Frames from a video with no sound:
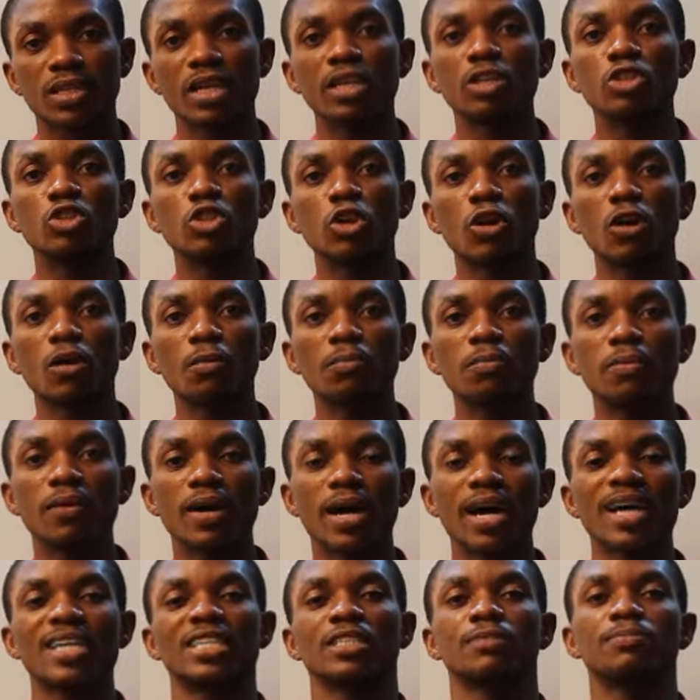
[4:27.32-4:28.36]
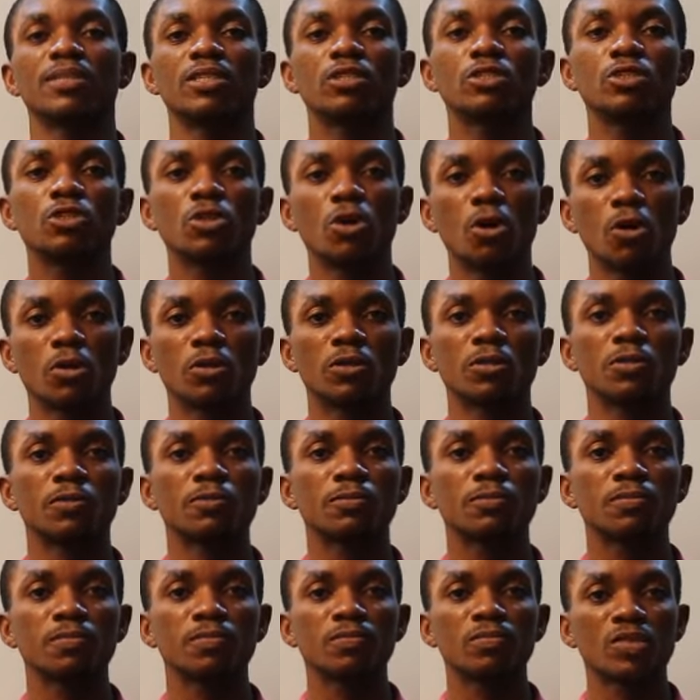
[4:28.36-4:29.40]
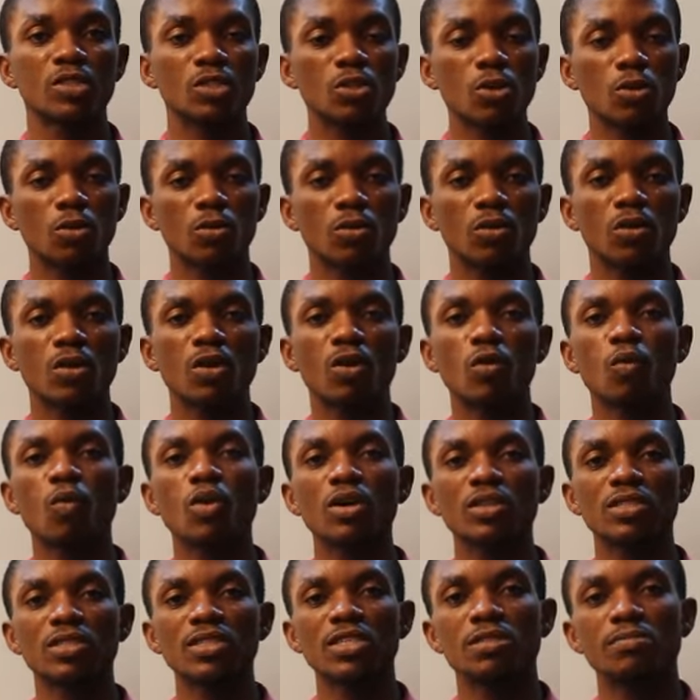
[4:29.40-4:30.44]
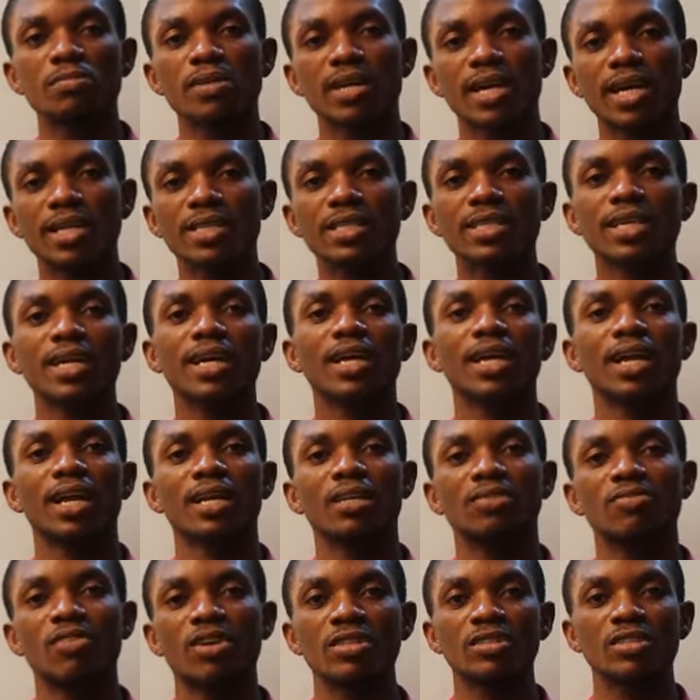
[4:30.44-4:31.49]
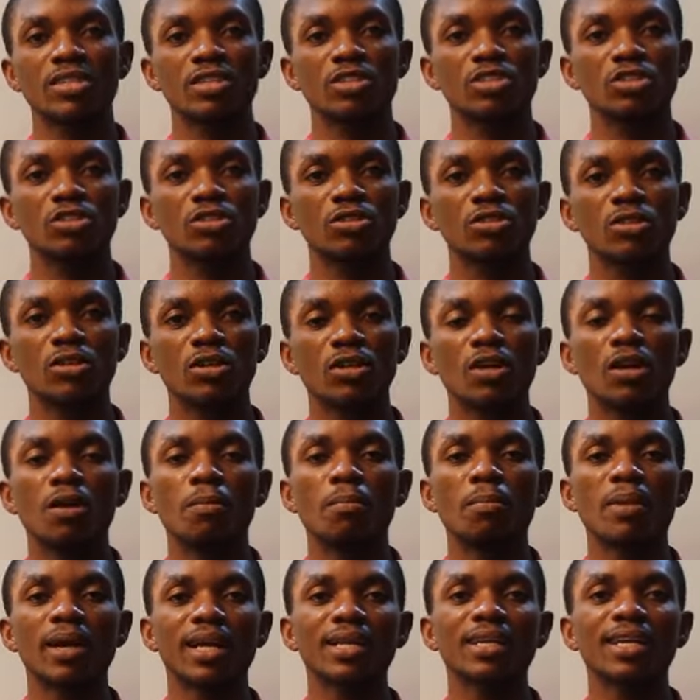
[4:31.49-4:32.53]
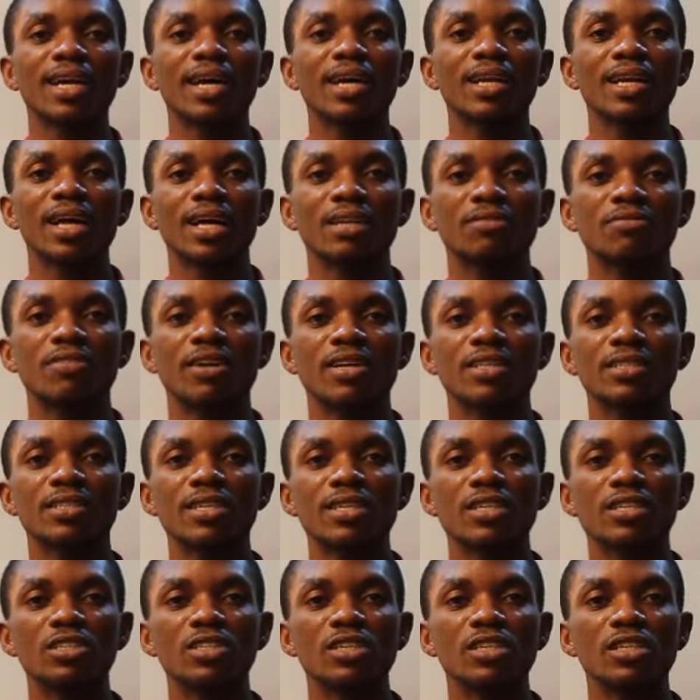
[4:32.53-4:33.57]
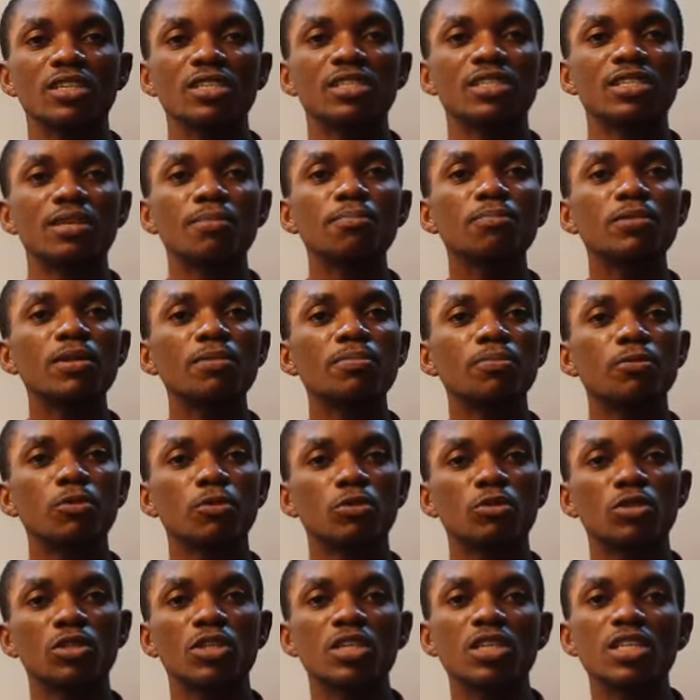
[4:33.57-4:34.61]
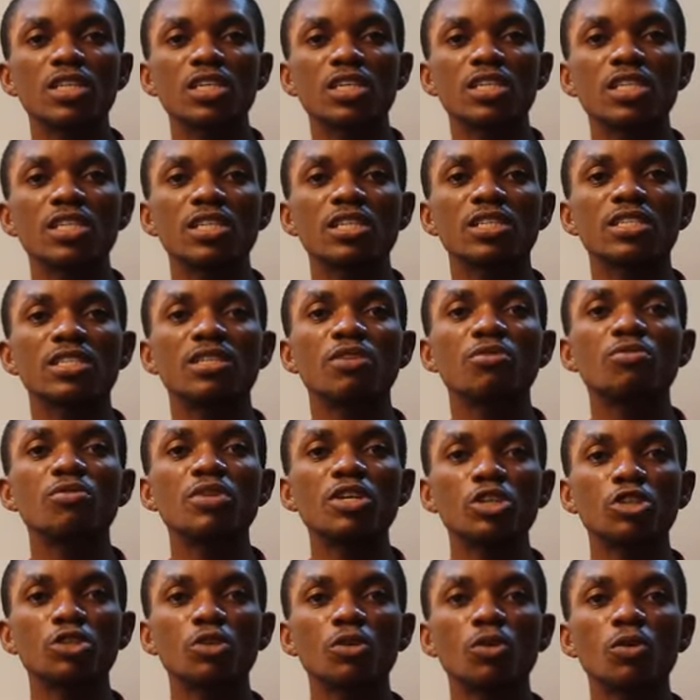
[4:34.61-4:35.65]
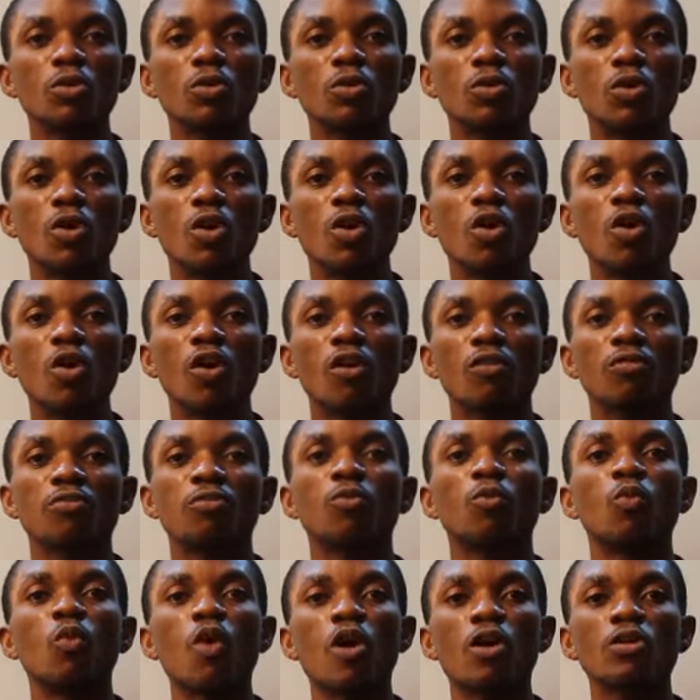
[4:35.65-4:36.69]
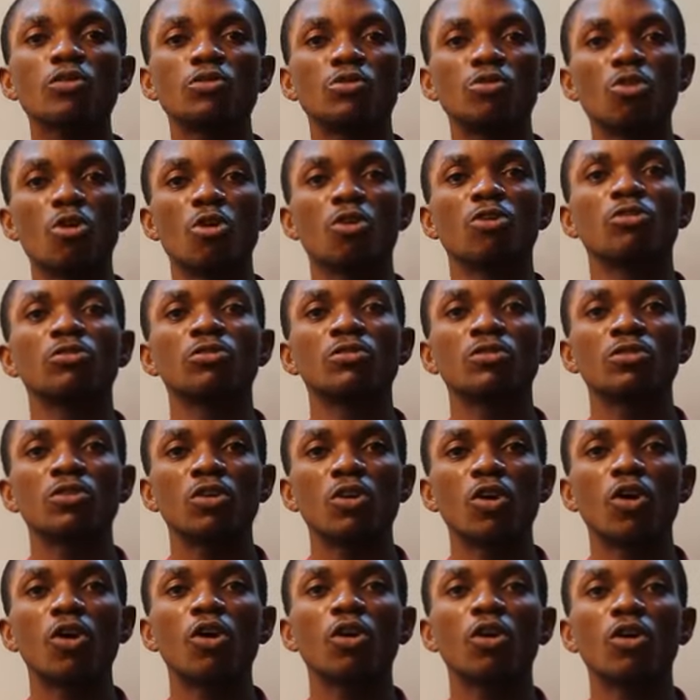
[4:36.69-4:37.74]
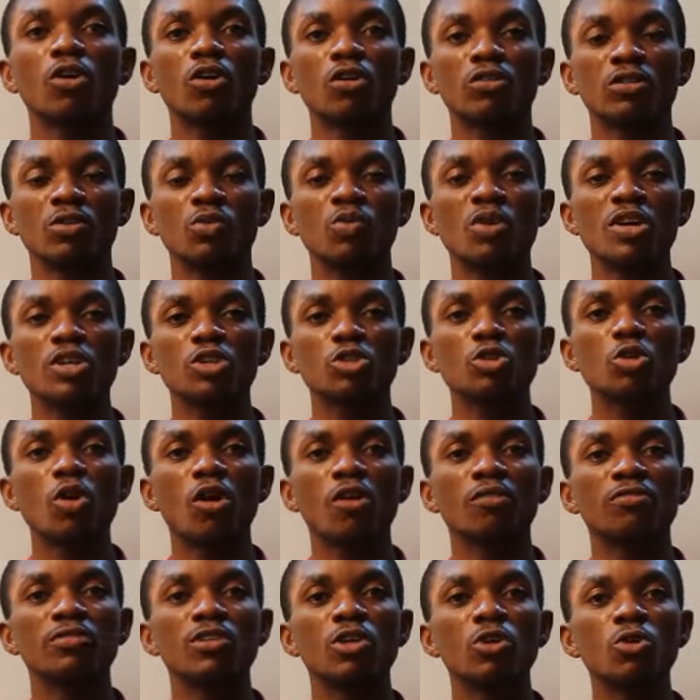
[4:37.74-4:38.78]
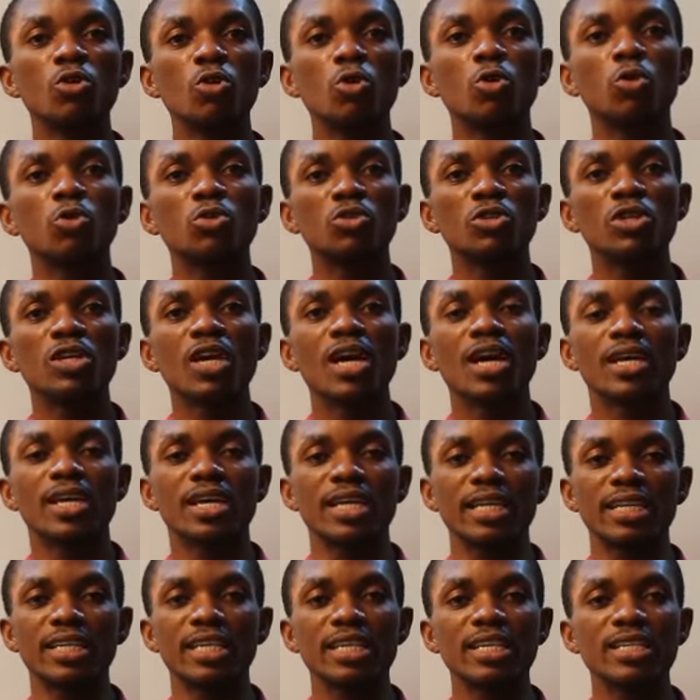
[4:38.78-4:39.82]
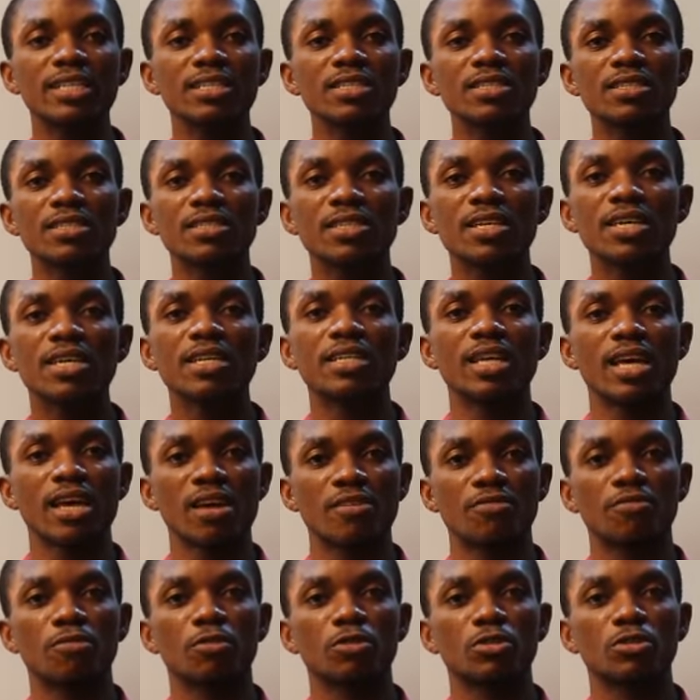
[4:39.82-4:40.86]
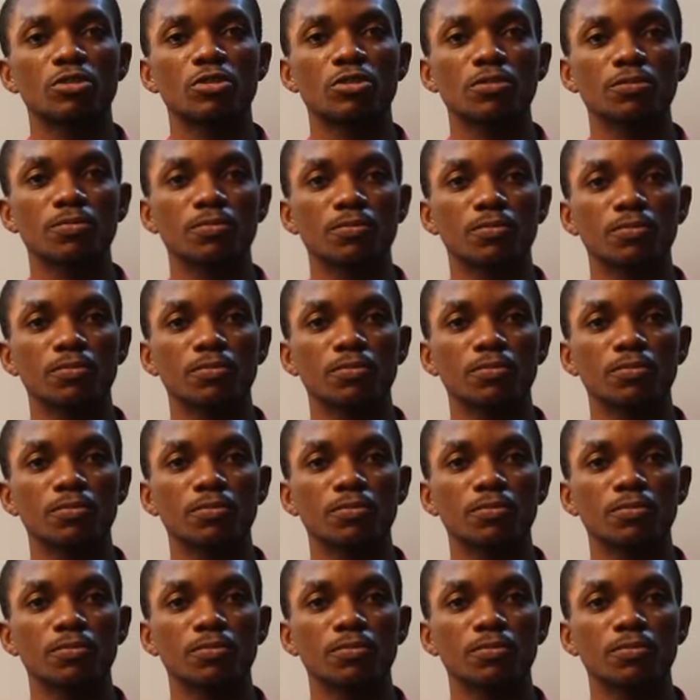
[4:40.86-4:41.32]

A job has been done. So, what is mechanical advantage? Mechanical advantage, simply put, is the ratio of work done, or the ratio of the load against the effort.